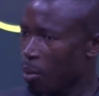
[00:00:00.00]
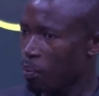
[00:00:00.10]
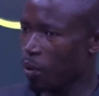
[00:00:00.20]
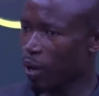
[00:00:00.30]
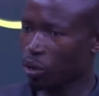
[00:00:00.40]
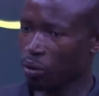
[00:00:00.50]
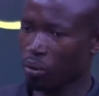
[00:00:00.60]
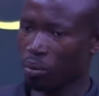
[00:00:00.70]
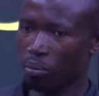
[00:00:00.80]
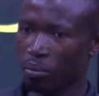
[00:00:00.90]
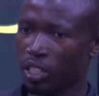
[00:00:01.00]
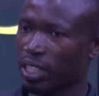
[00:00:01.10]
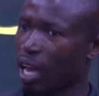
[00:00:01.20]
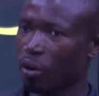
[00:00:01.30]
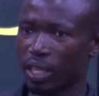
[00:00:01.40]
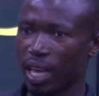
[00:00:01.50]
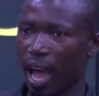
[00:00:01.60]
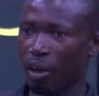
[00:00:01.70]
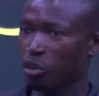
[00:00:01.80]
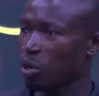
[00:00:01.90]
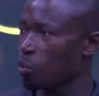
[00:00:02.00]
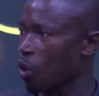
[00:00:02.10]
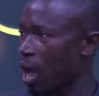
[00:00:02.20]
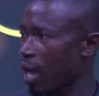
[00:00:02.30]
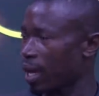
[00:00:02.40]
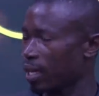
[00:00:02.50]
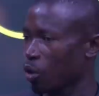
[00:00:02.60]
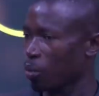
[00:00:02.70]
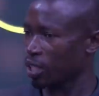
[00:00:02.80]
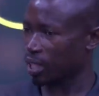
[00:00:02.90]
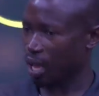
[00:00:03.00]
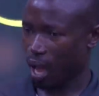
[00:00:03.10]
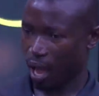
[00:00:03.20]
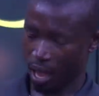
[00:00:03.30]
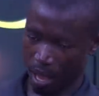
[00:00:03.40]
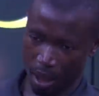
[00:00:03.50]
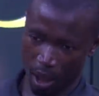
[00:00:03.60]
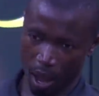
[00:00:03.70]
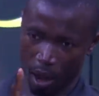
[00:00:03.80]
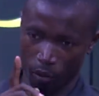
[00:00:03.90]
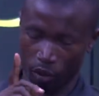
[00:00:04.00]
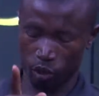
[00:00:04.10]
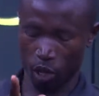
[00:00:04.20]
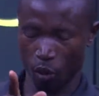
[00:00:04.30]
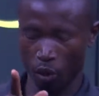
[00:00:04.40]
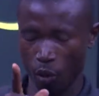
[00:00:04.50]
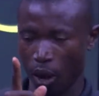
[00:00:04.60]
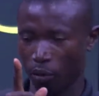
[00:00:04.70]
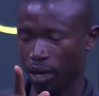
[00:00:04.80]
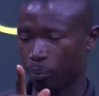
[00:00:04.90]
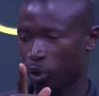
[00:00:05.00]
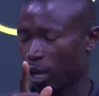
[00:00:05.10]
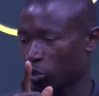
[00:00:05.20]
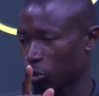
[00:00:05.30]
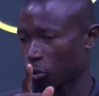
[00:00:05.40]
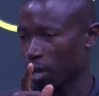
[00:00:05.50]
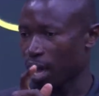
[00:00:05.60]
Me bacho, me share no idea. I feel more na the woman say, you are crying premature.